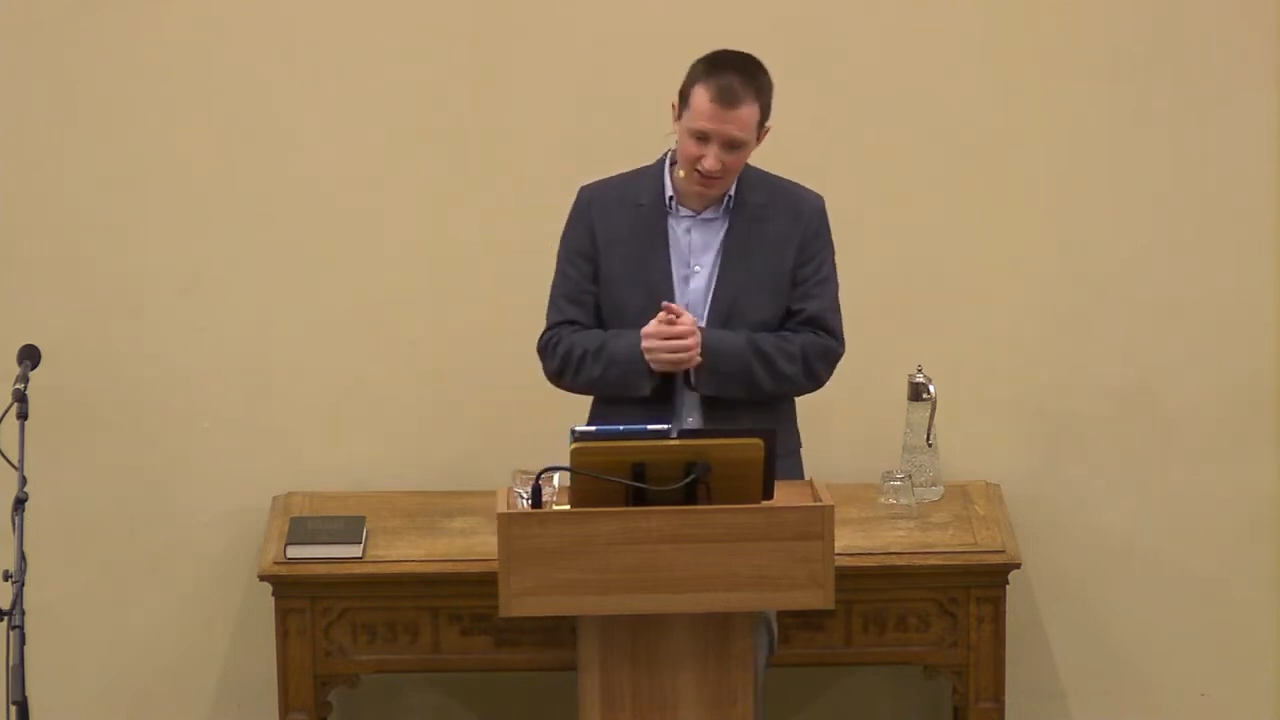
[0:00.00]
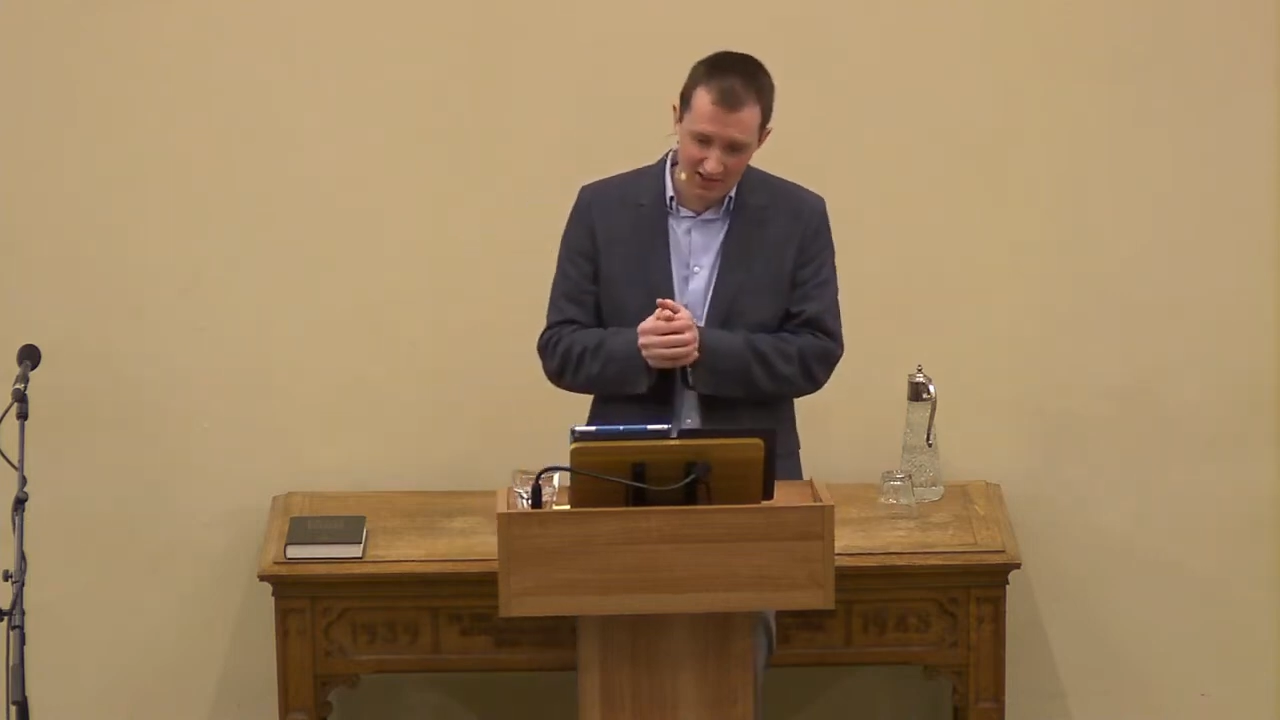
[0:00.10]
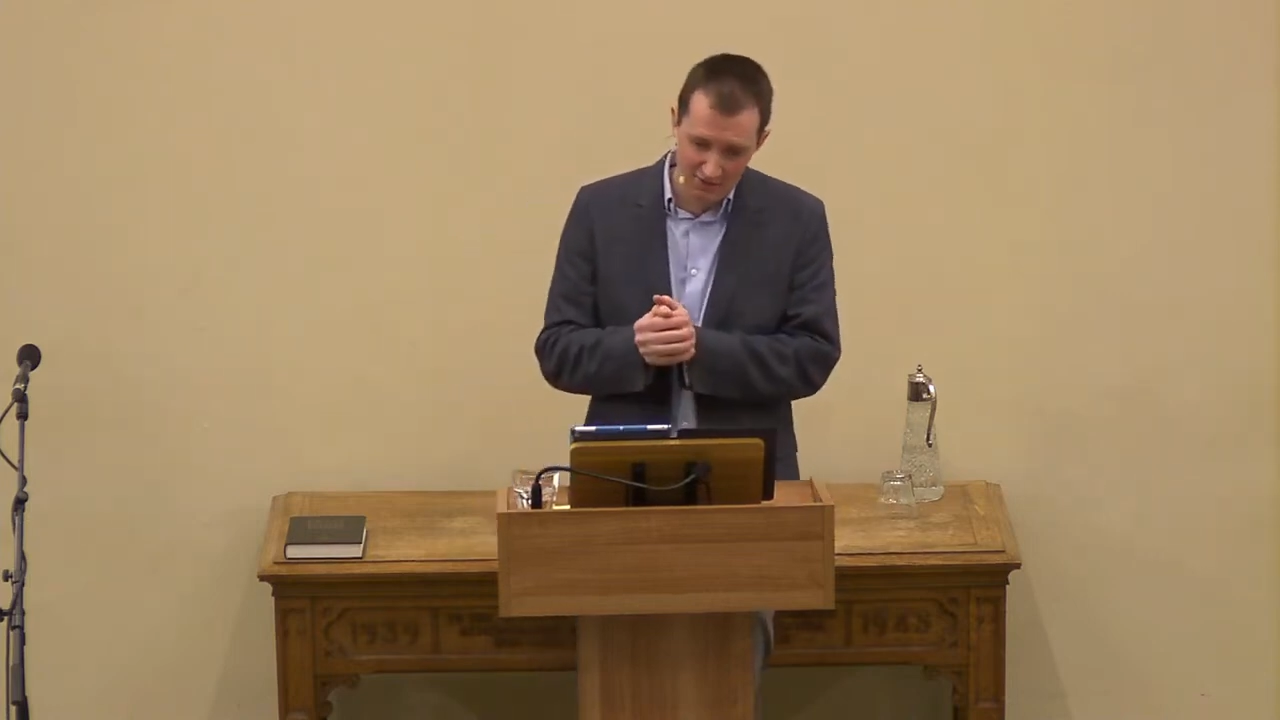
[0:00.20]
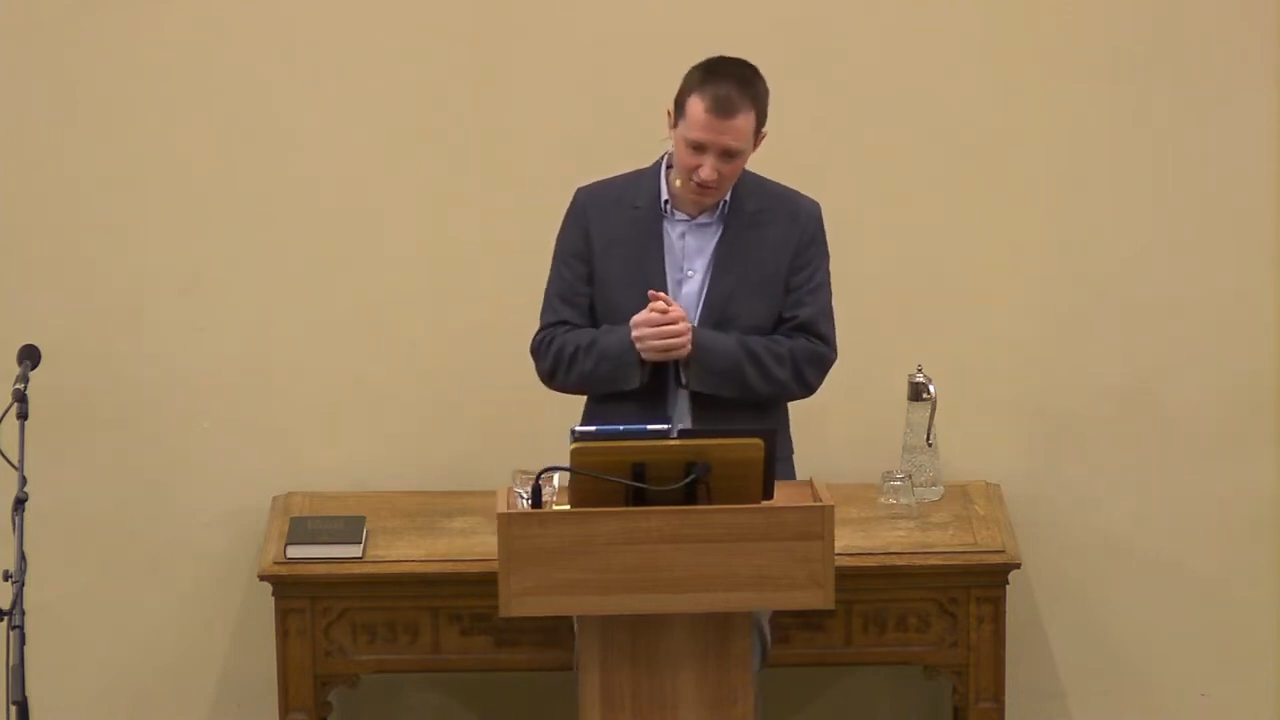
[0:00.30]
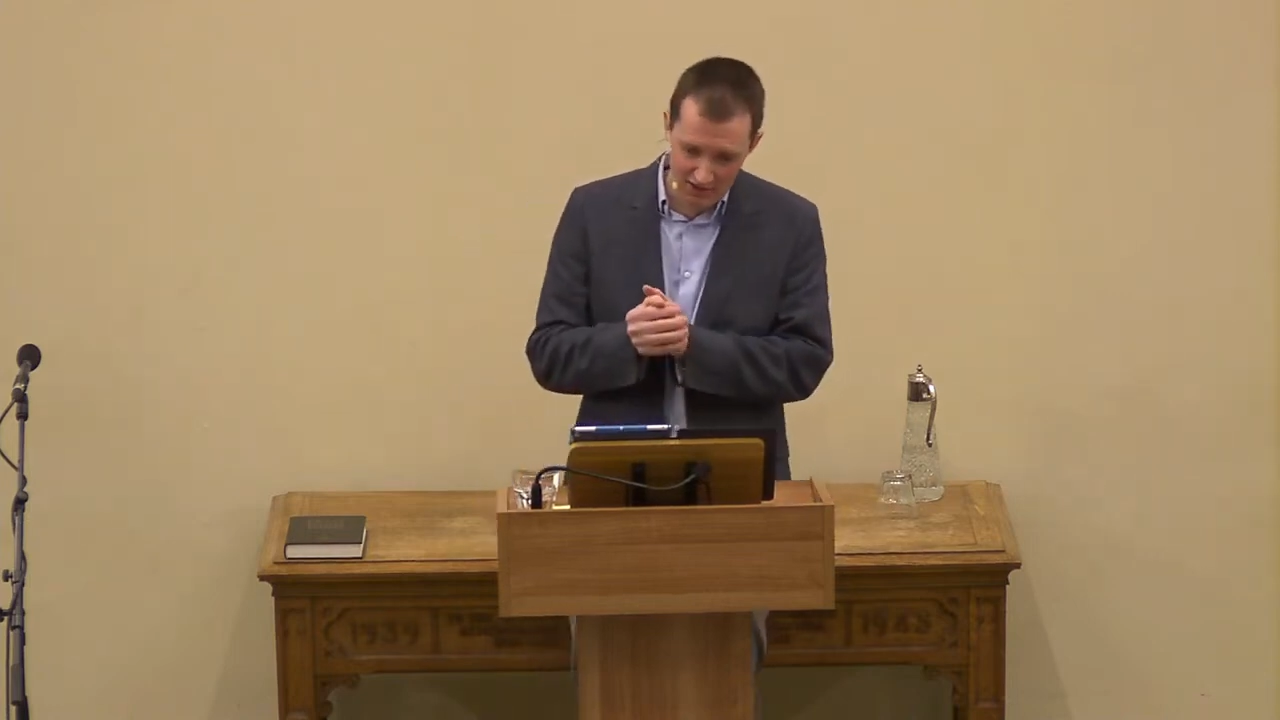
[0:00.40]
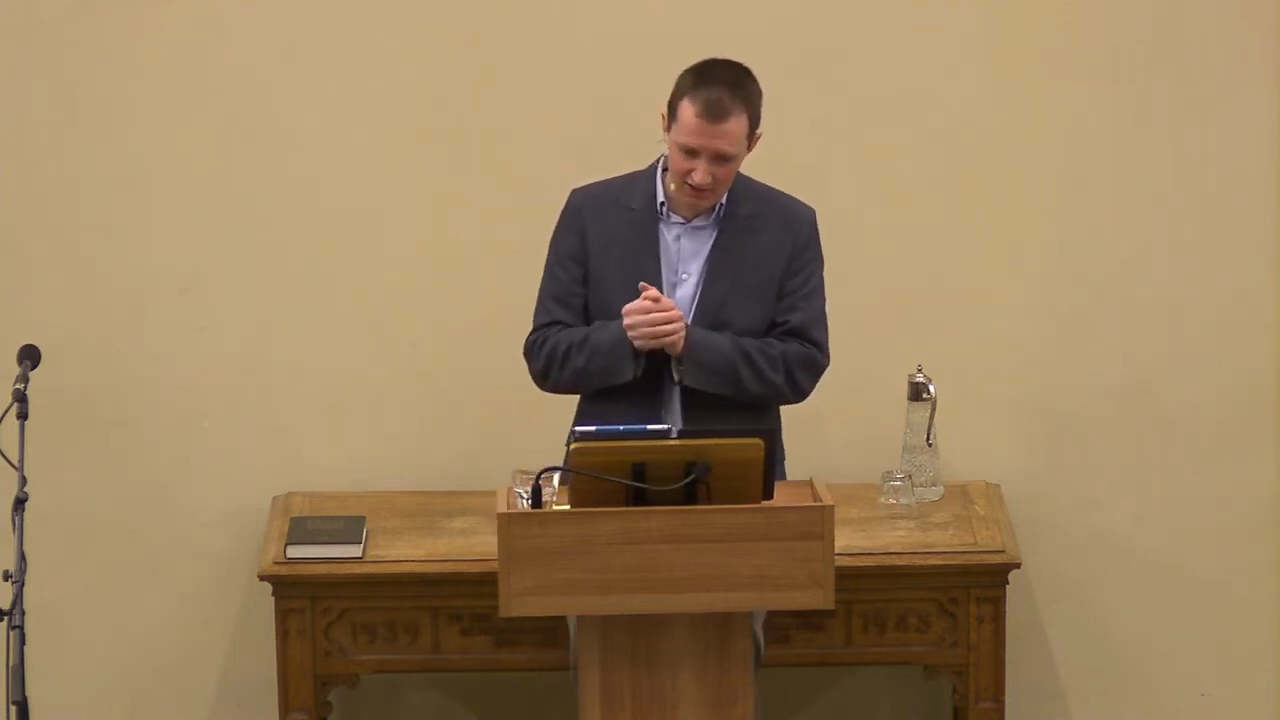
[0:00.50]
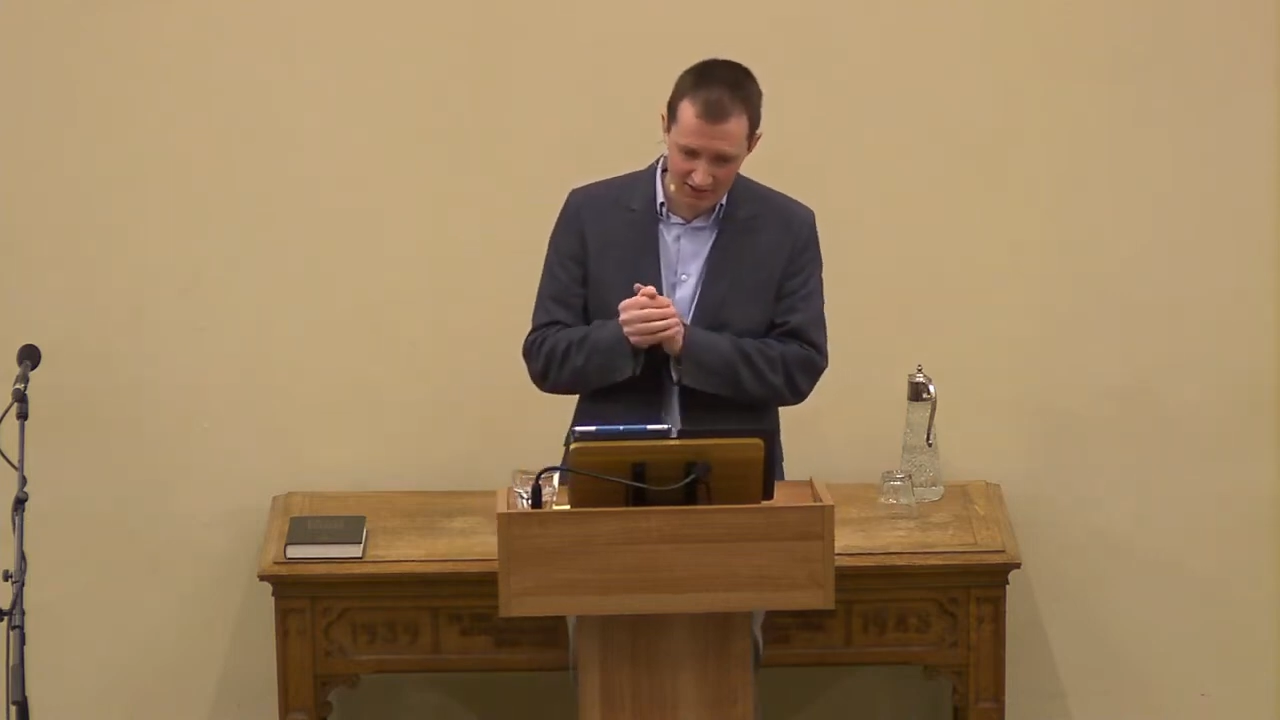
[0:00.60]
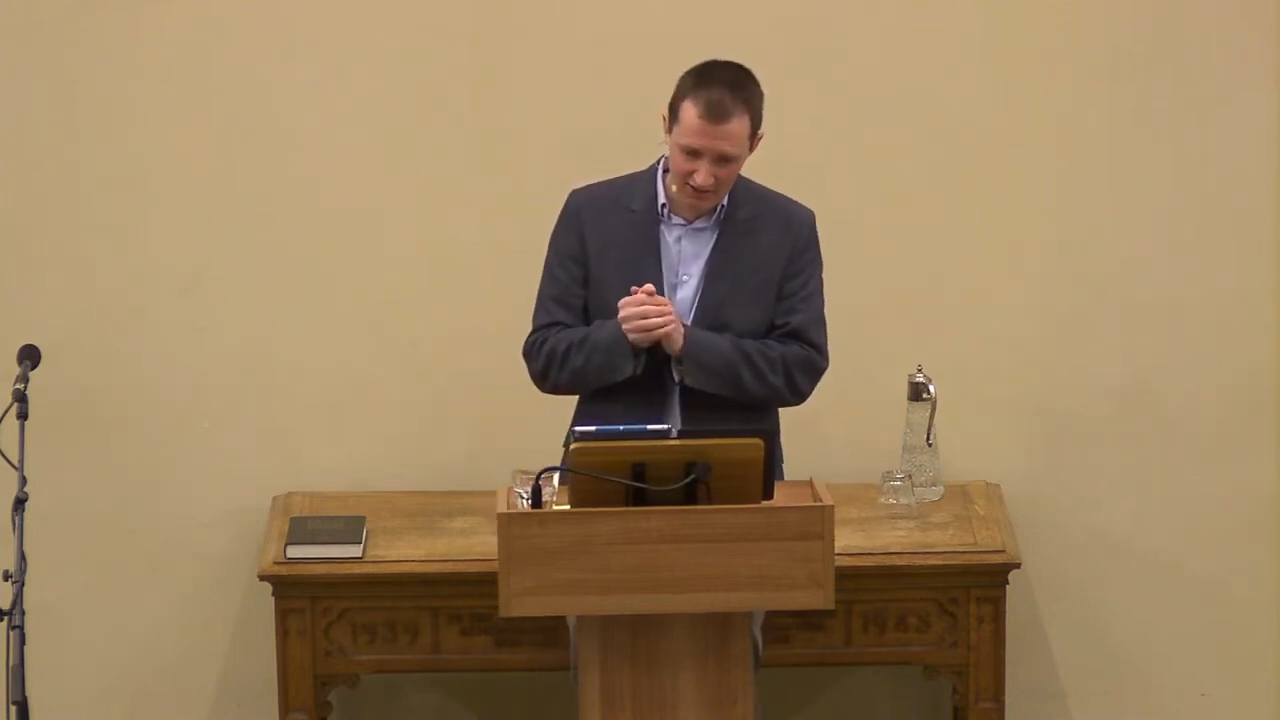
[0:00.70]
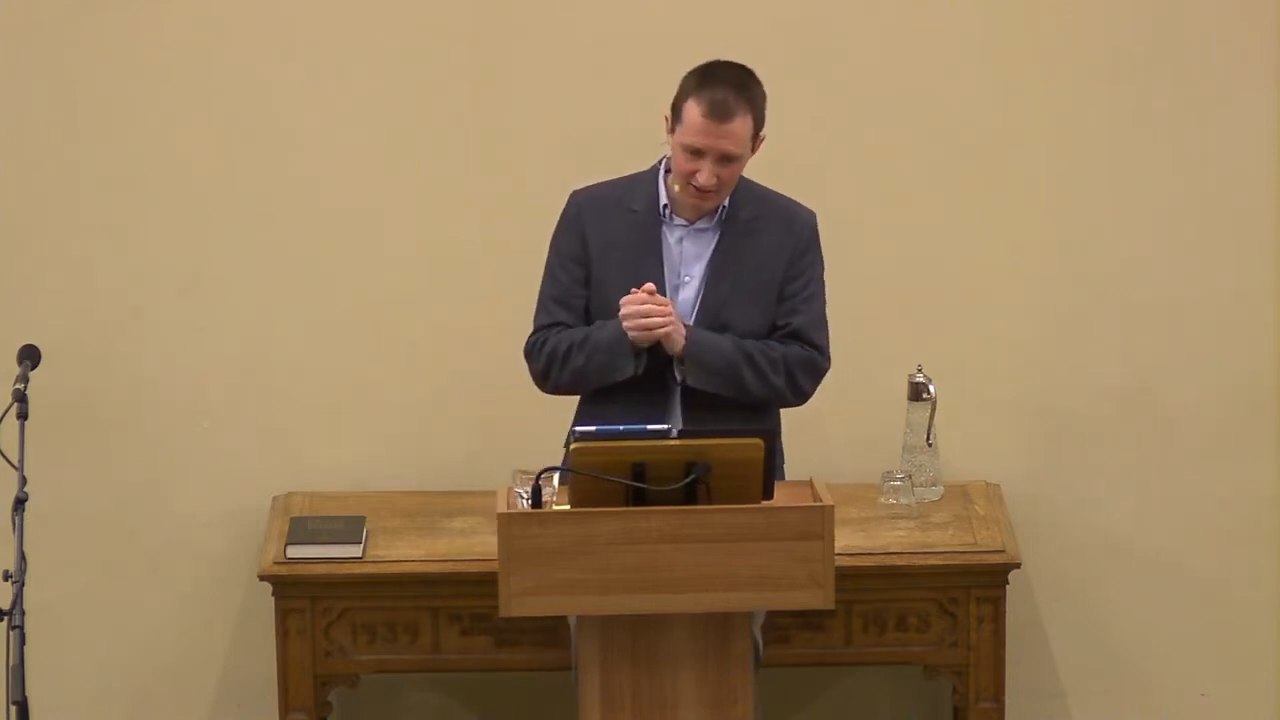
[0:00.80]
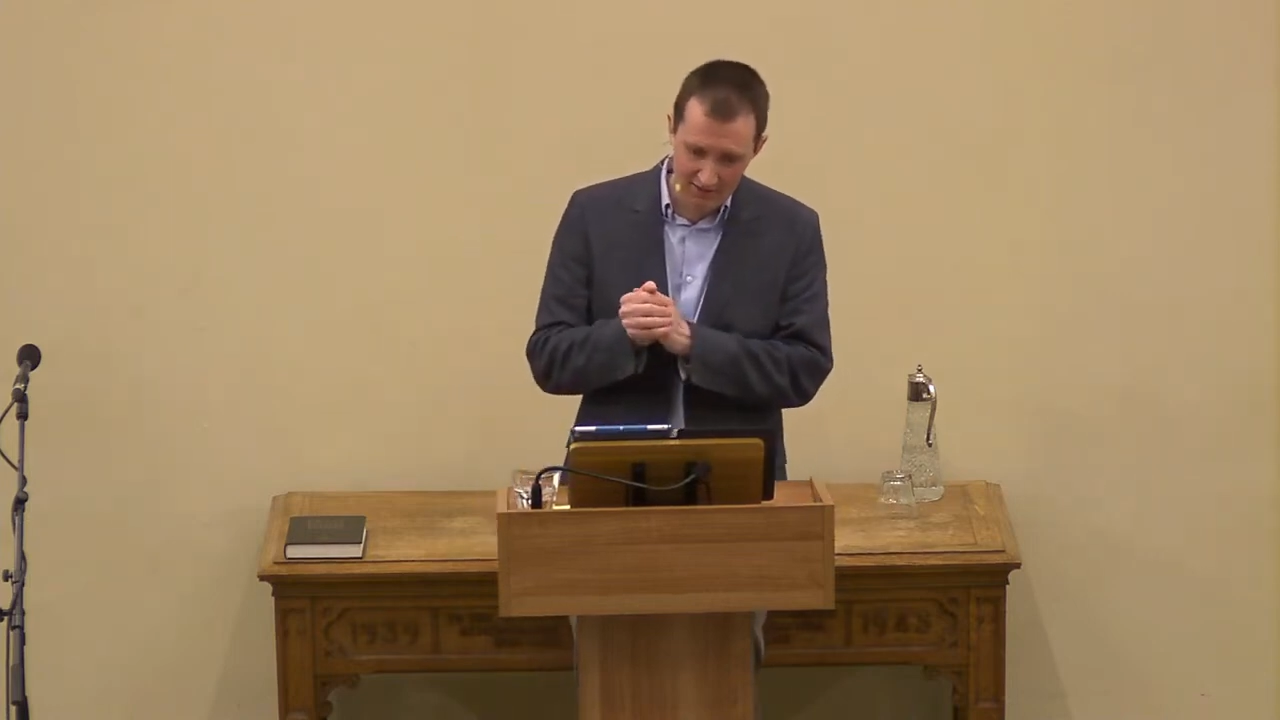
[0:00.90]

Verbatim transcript: Israel,